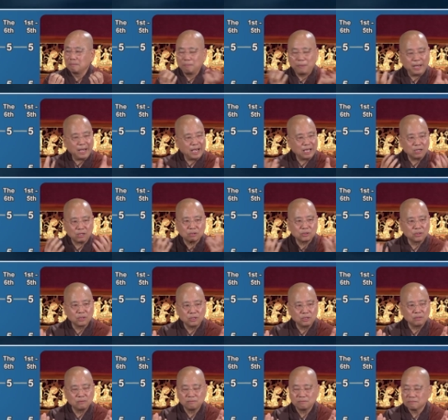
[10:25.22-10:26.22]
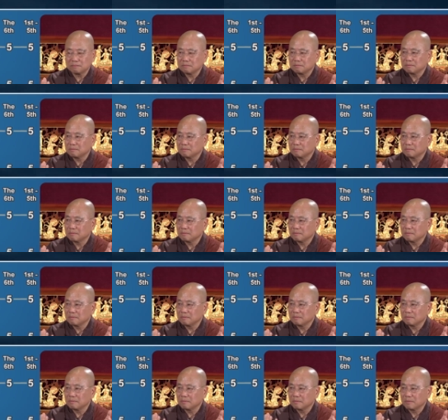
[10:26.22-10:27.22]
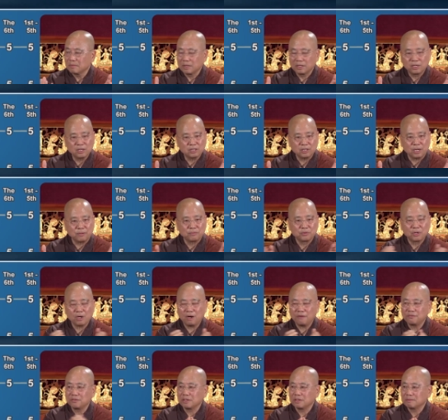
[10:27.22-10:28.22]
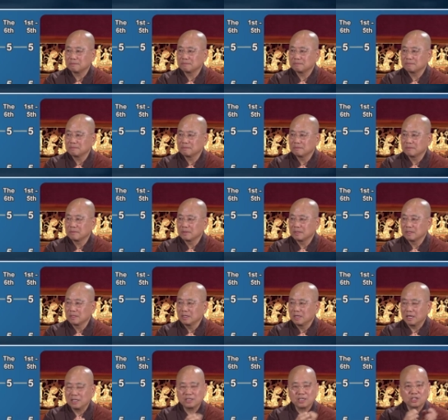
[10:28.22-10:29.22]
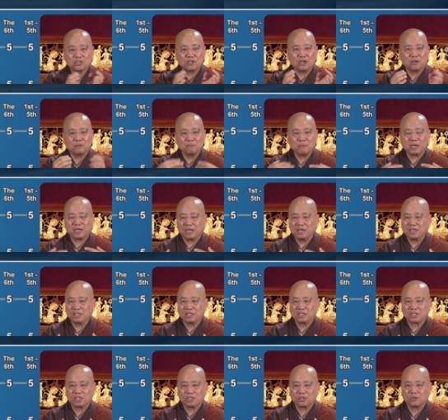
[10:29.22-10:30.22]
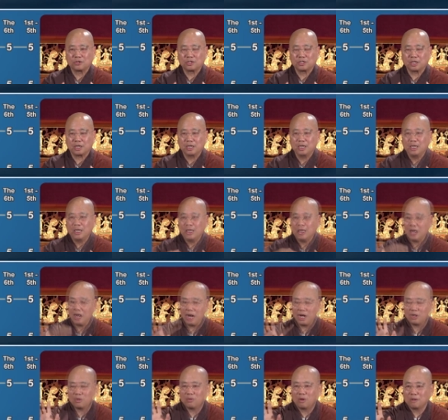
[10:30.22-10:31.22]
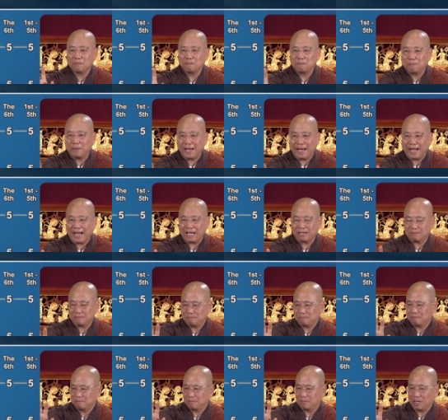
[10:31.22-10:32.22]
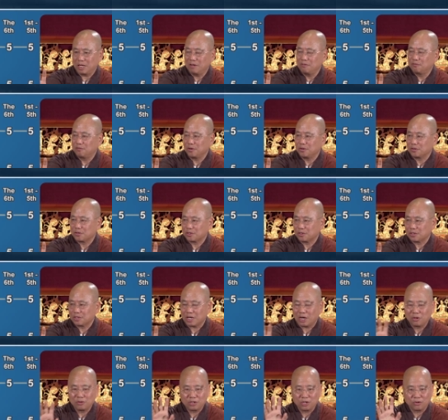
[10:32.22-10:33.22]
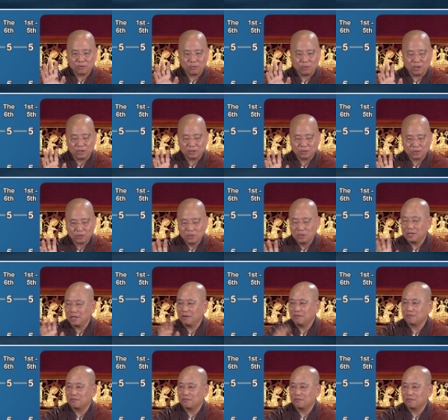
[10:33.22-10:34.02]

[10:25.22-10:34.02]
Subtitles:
bad or good. It just absorbed it. It does not make any decision to say, I don't want bad inferences, I only want good